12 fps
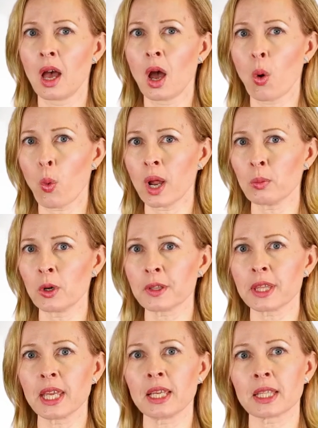One more
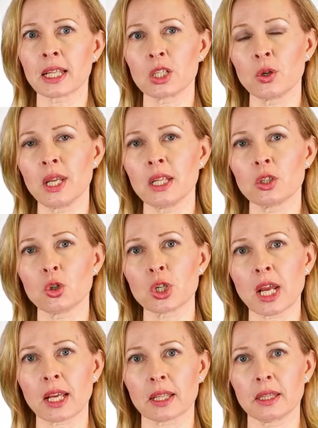thing that you need to
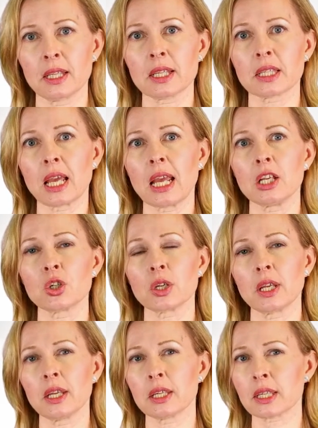check at this stage
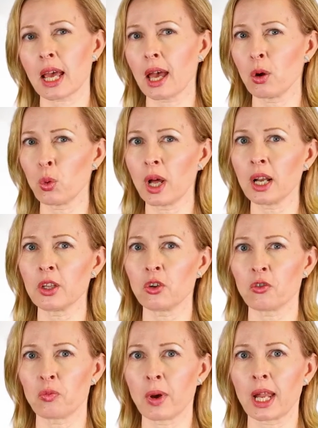is how well
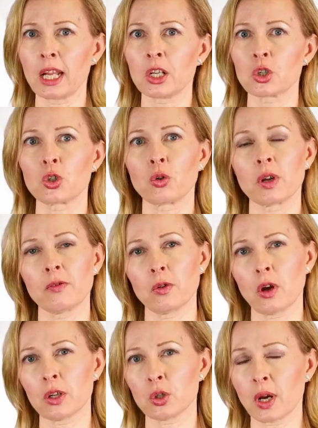you've managed to
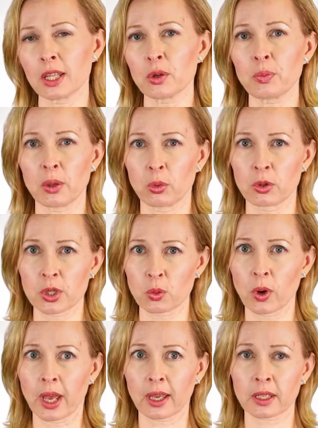refer to other people's
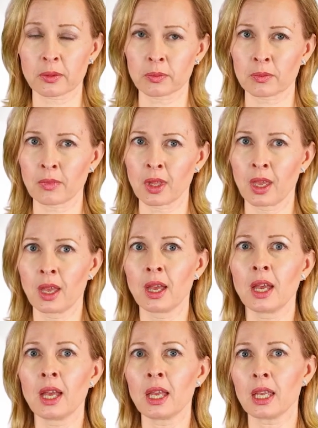work.
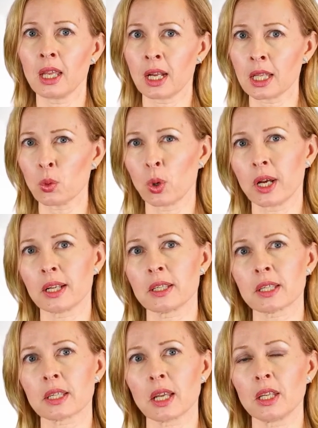In other
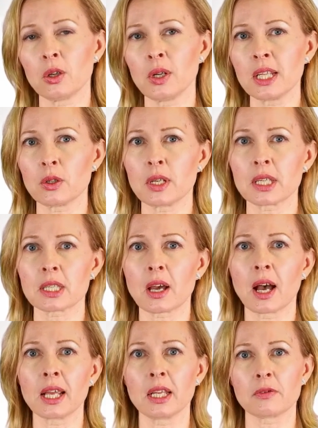words, you need to
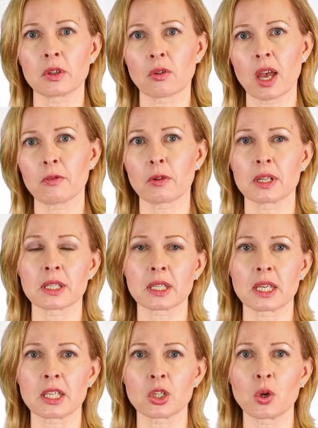decide if the
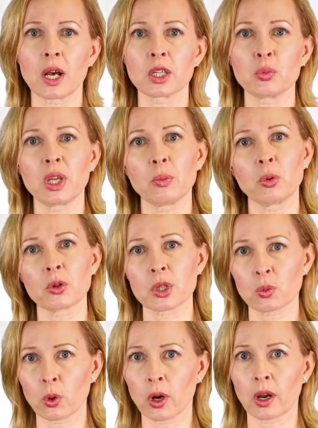references to other people's
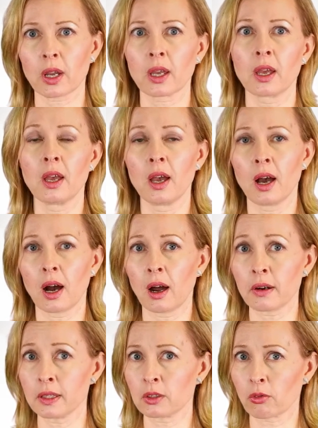work are
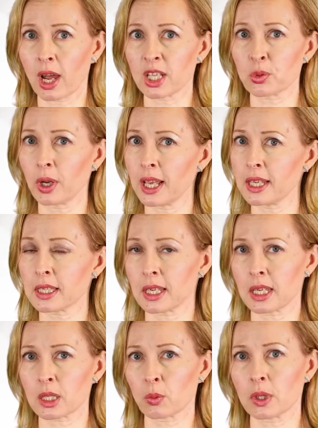in the right
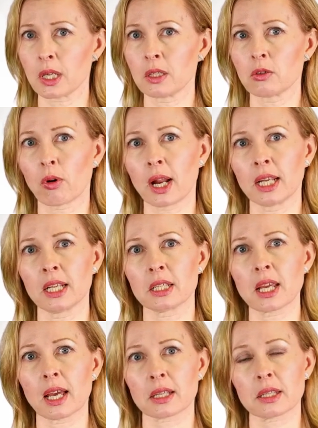places within the running
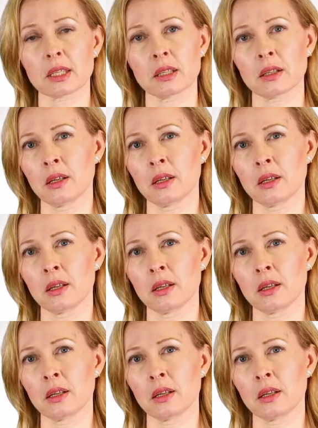text.